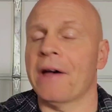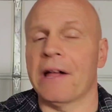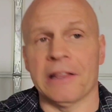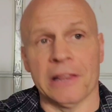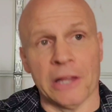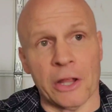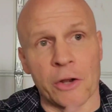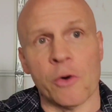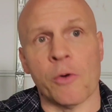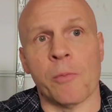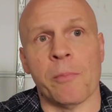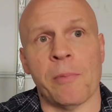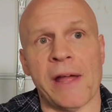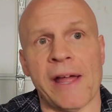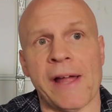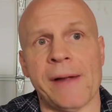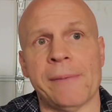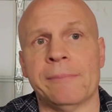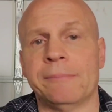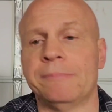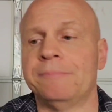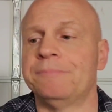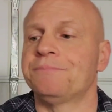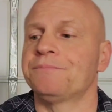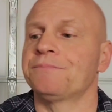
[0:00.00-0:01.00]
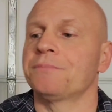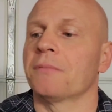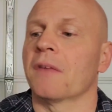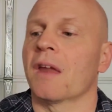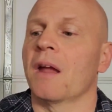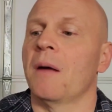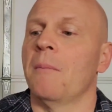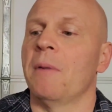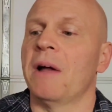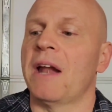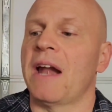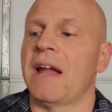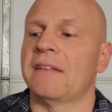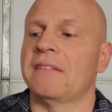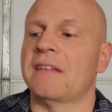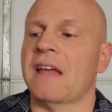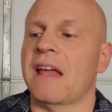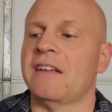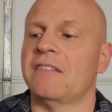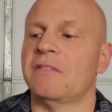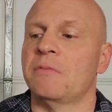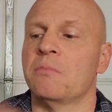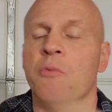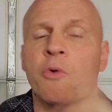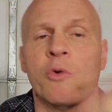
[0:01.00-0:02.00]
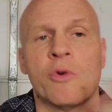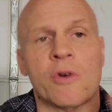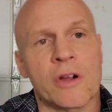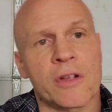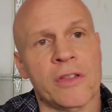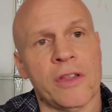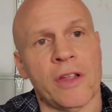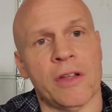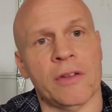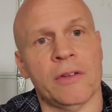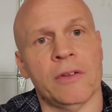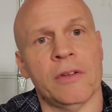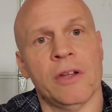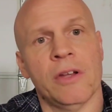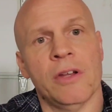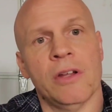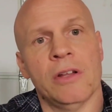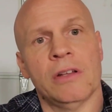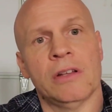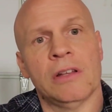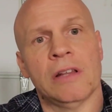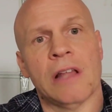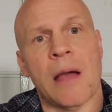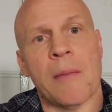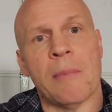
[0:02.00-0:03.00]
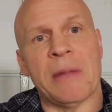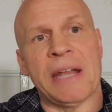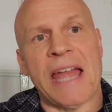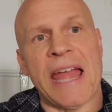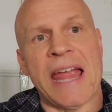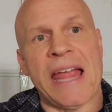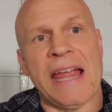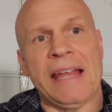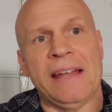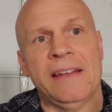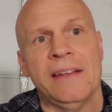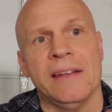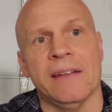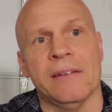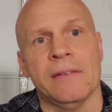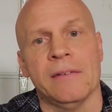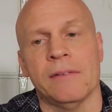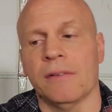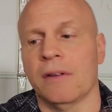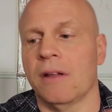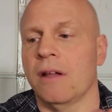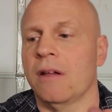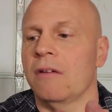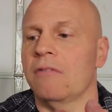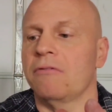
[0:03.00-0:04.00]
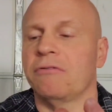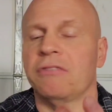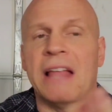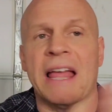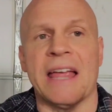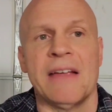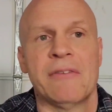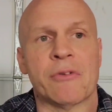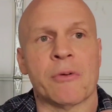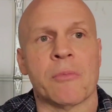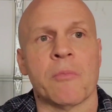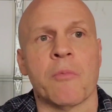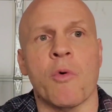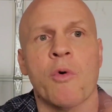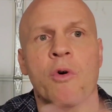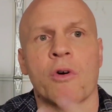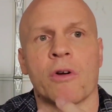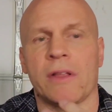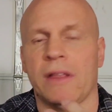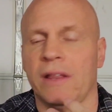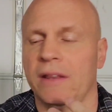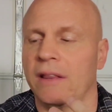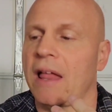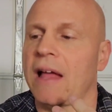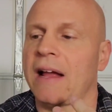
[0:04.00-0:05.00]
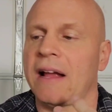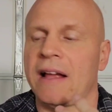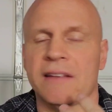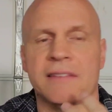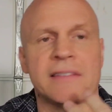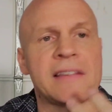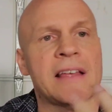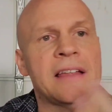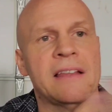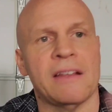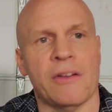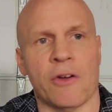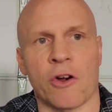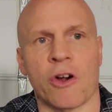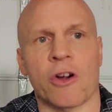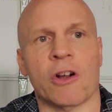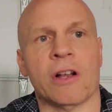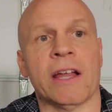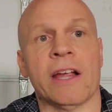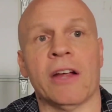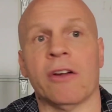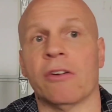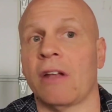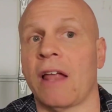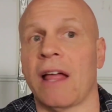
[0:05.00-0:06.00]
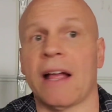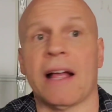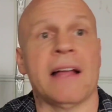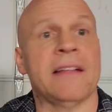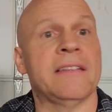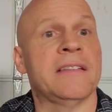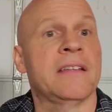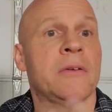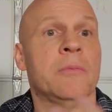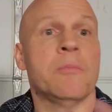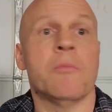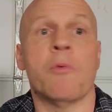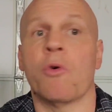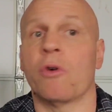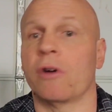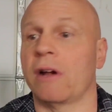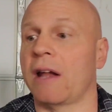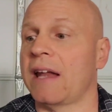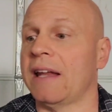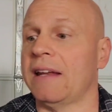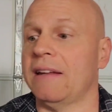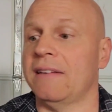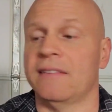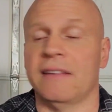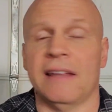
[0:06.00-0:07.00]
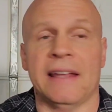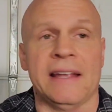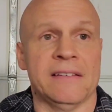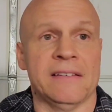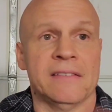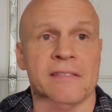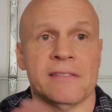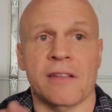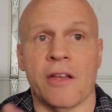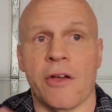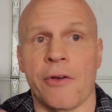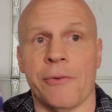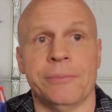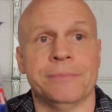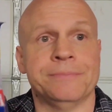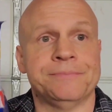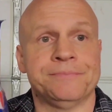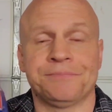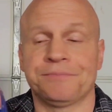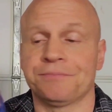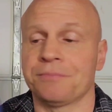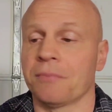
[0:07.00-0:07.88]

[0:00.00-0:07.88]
a little bit, but I taste more of the lemonade flavor more than, like I said earlier, like I did more than anything. So